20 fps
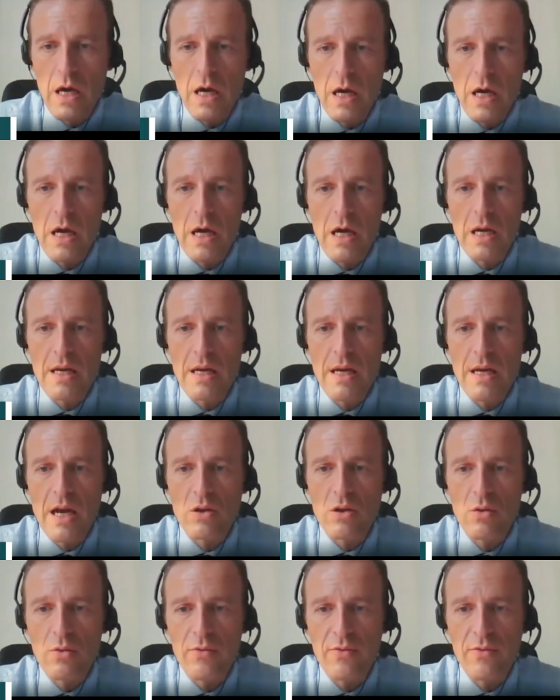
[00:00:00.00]
And I
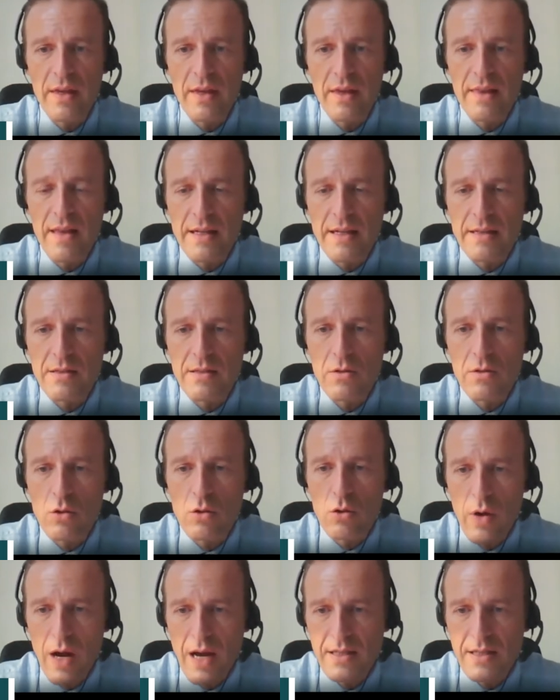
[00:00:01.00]
do think that the
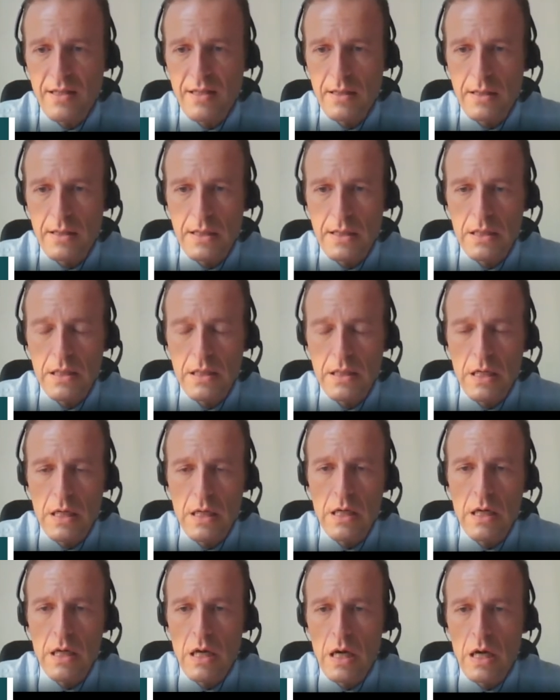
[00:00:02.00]
crisis
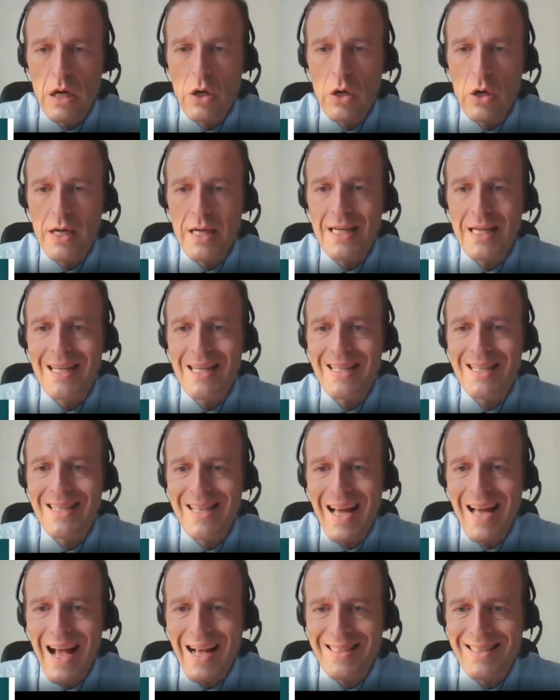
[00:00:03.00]
is
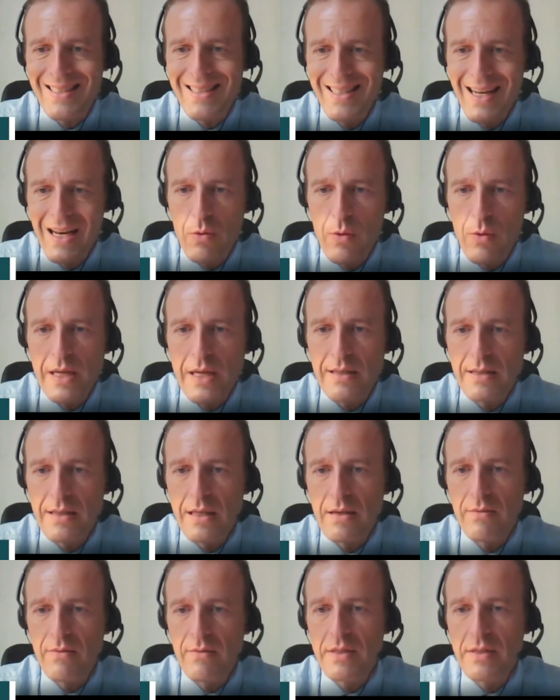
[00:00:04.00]

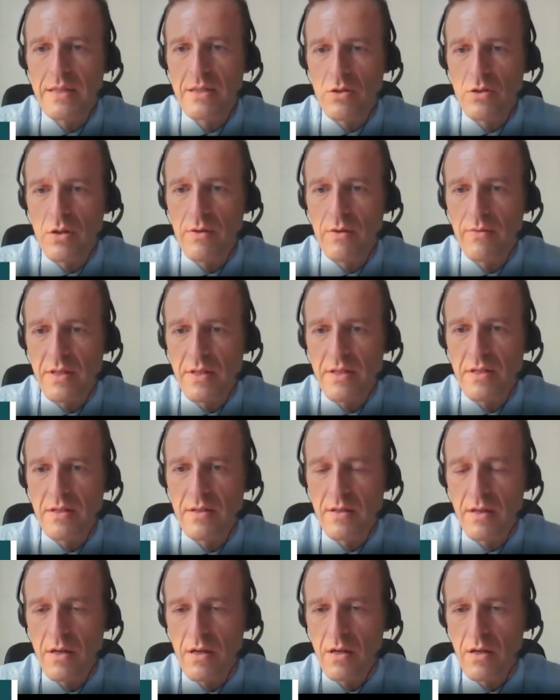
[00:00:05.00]
accelerating this
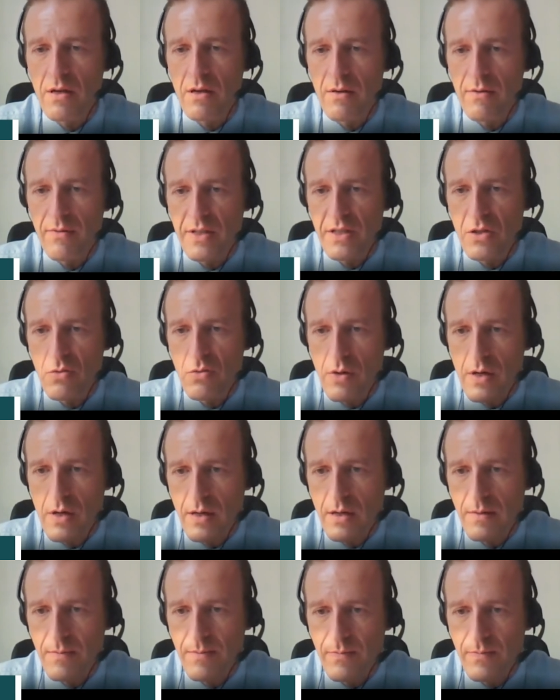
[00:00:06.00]

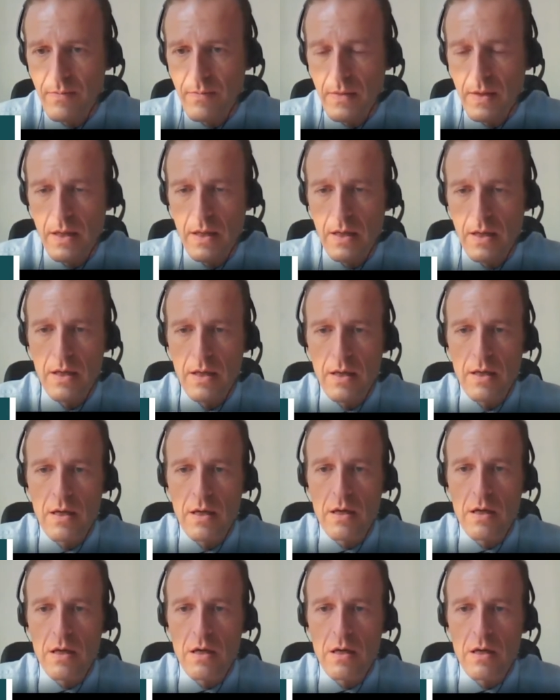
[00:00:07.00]
trend.
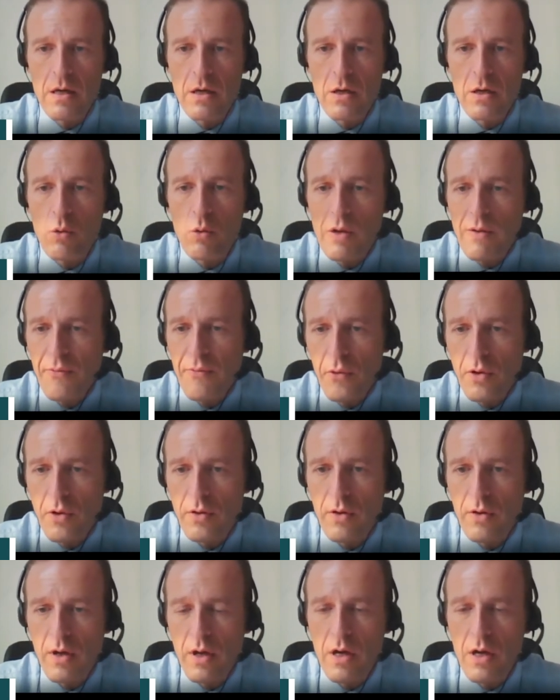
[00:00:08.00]
You
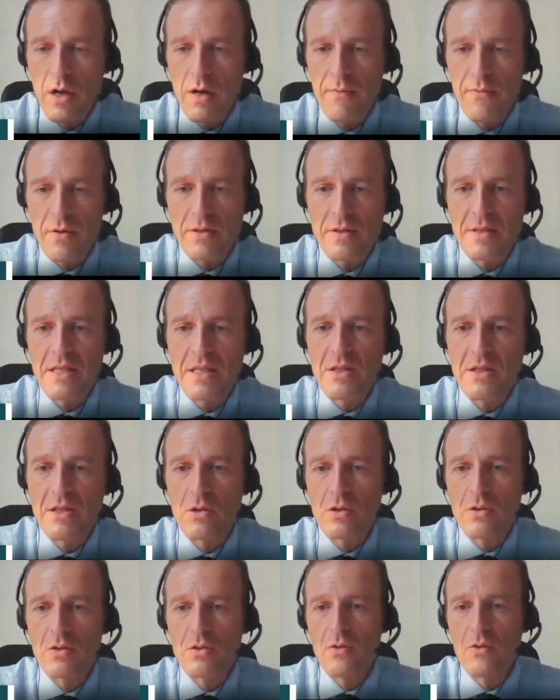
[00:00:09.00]
referred,
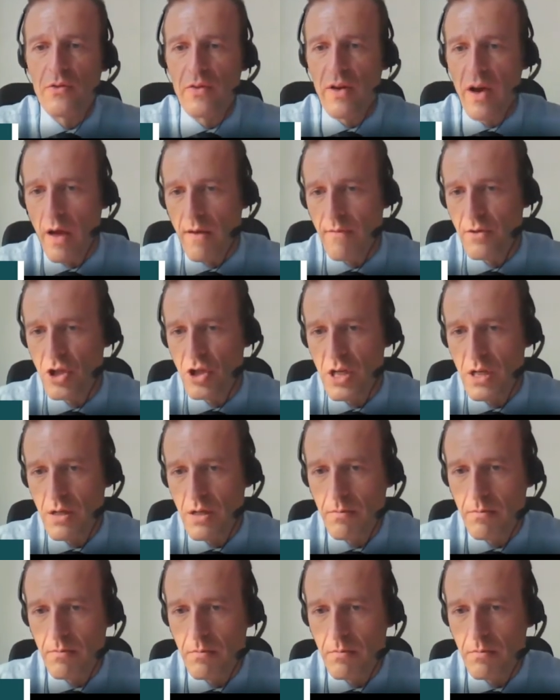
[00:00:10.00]
Francisco, to 5G.